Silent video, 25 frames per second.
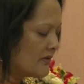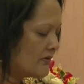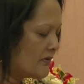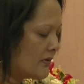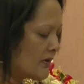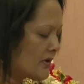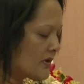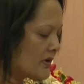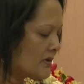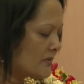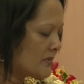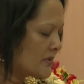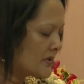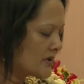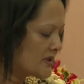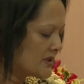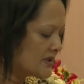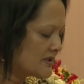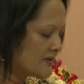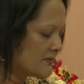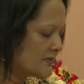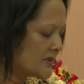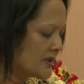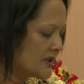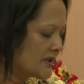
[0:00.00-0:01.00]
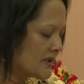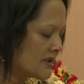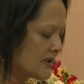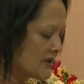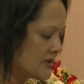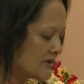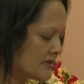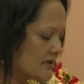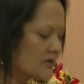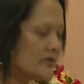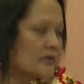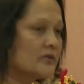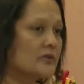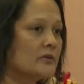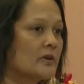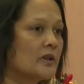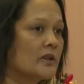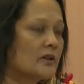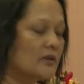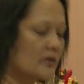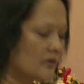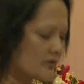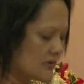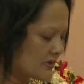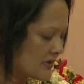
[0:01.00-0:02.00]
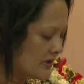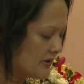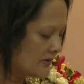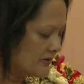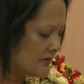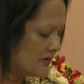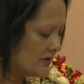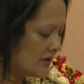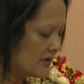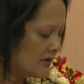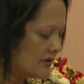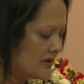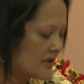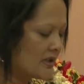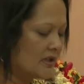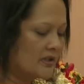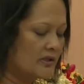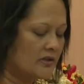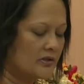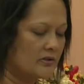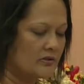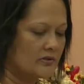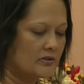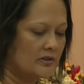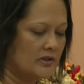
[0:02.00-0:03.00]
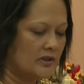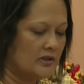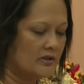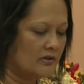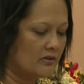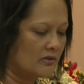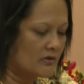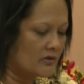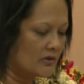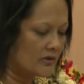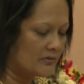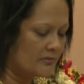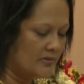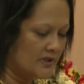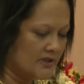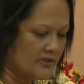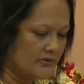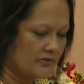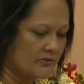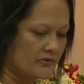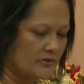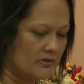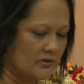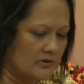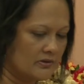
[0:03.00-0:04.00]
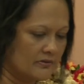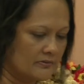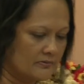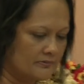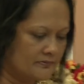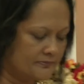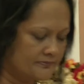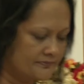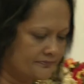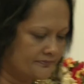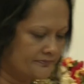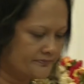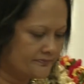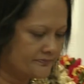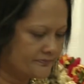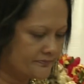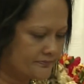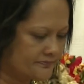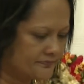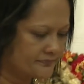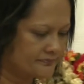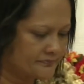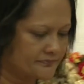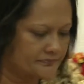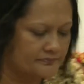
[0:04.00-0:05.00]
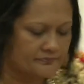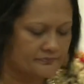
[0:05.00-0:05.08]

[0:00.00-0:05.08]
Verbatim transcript: forum on disabilities to a closure. Thank you, and God bless you all.